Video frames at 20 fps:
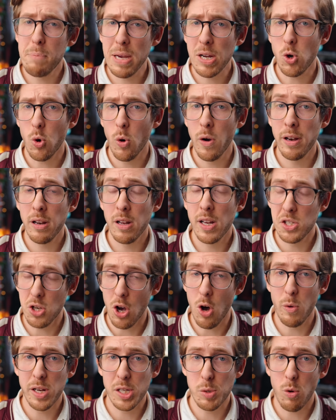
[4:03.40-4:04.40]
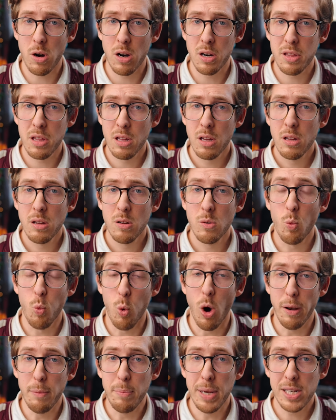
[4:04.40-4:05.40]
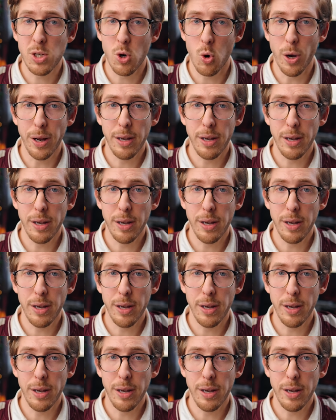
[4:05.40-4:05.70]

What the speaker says: Bitcoin is always worth one Bitcoin.